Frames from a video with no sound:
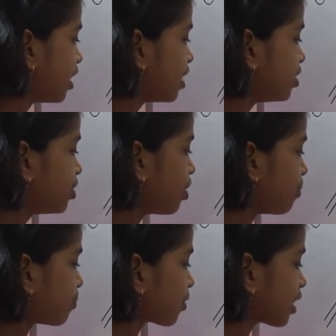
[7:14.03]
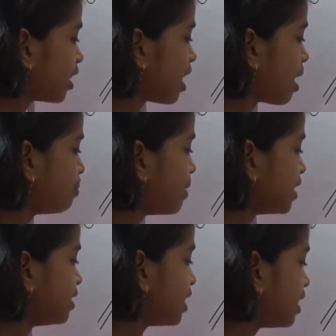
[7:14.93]
So our
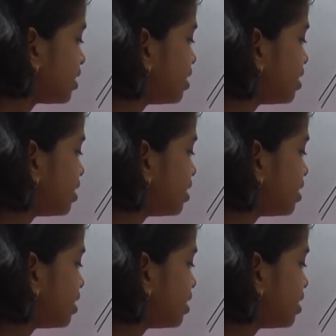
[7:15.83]
pencil is